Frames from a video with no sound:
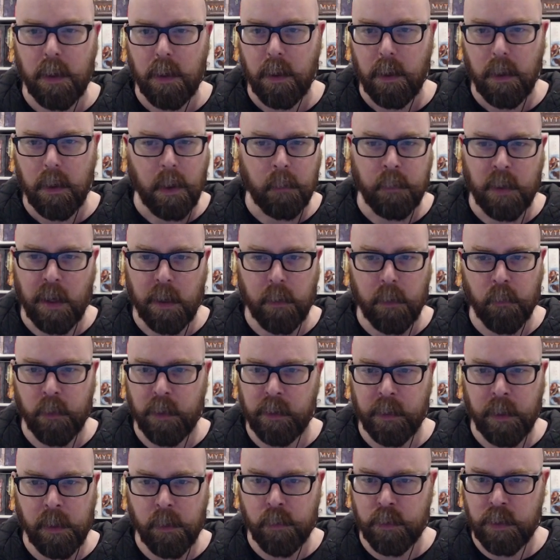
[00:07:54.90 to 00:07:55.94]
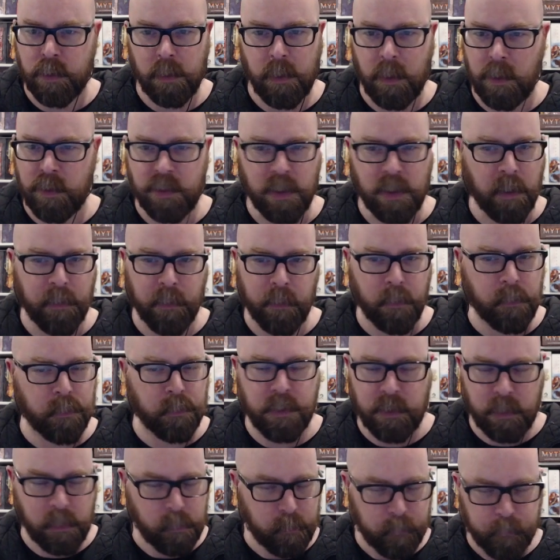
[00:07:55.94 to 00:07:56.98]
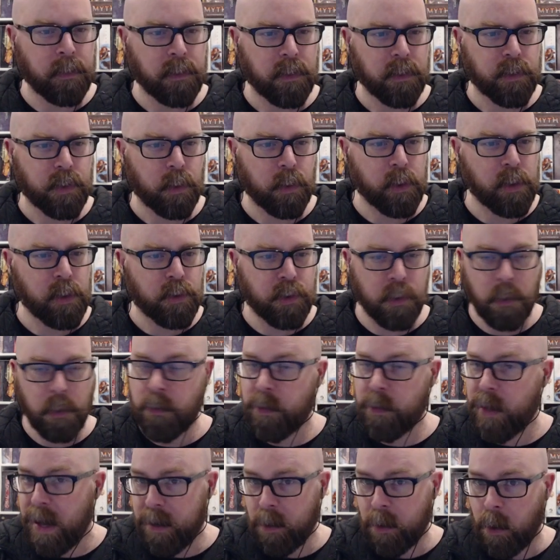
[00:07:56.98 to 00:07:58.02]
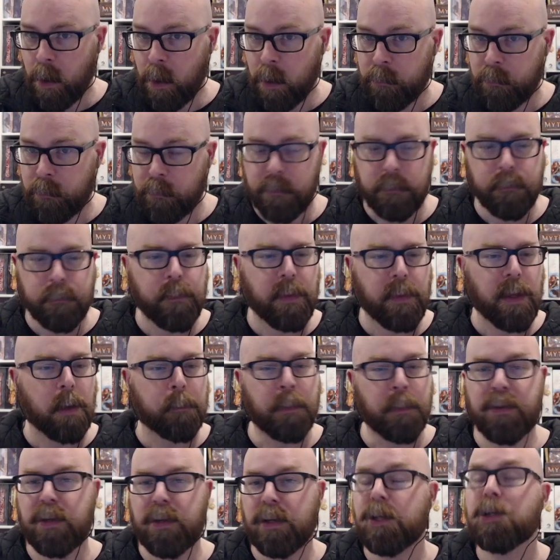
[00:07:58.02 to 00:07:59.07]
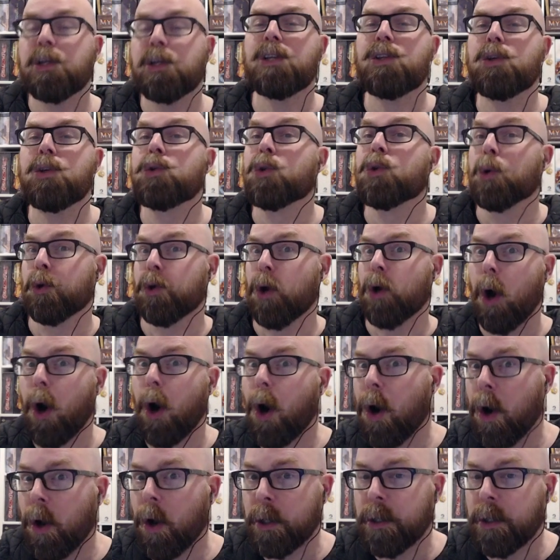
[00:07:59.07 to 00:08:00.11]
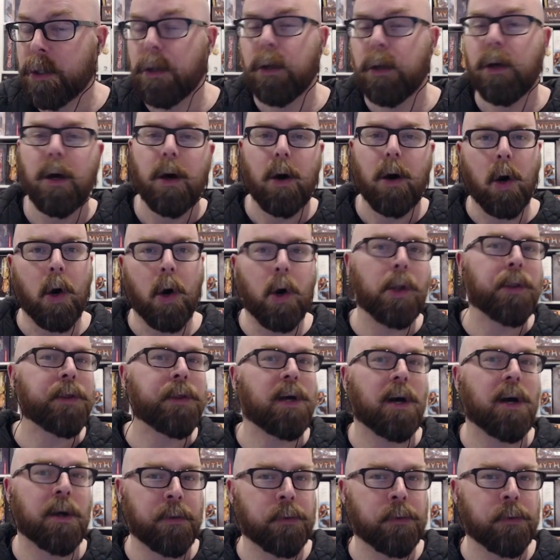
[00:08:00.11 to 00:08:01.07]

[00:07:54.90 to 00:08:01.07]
I'm not really using these others. So you turn that off, but then you need to turn on all the other